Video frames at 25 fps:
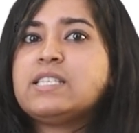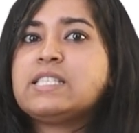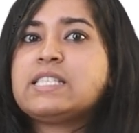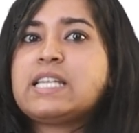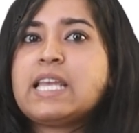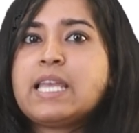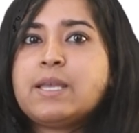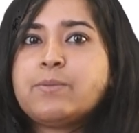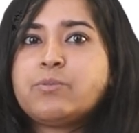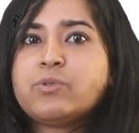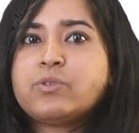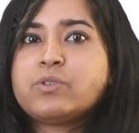
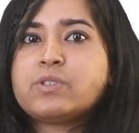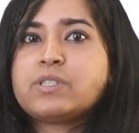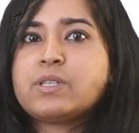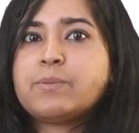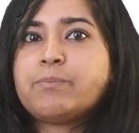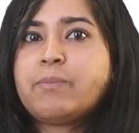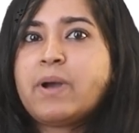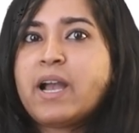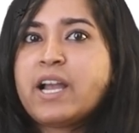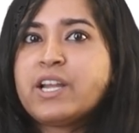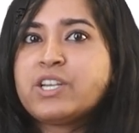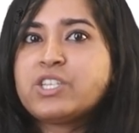tables
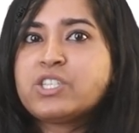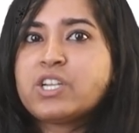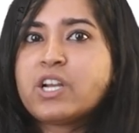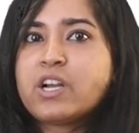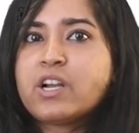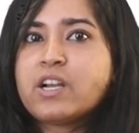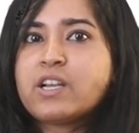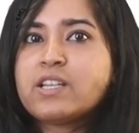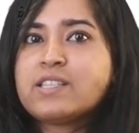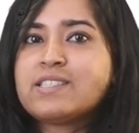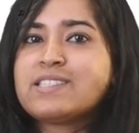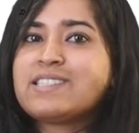and pie
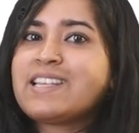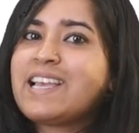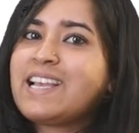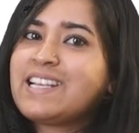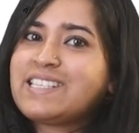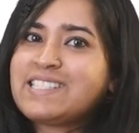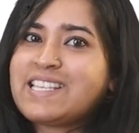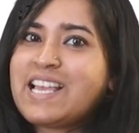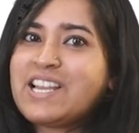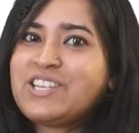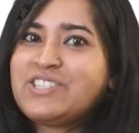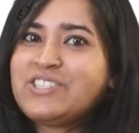charts,
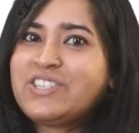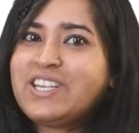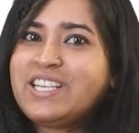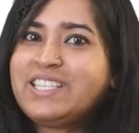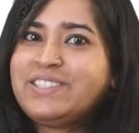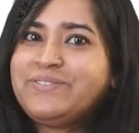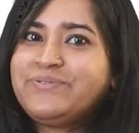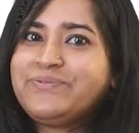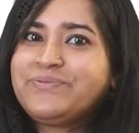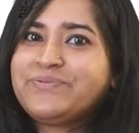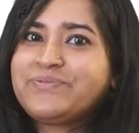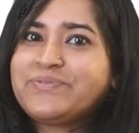
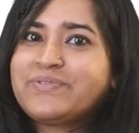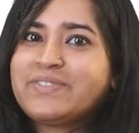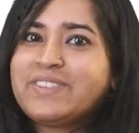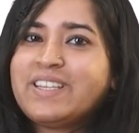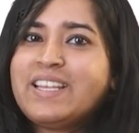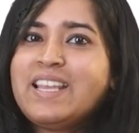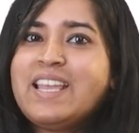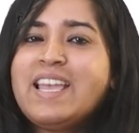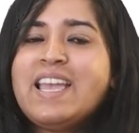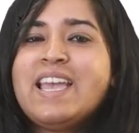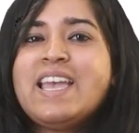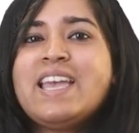etc.
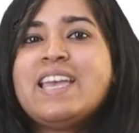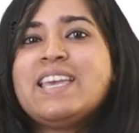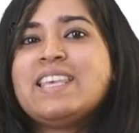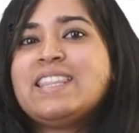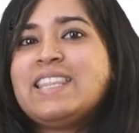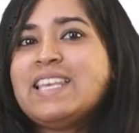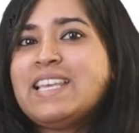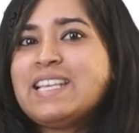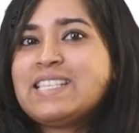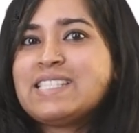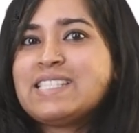The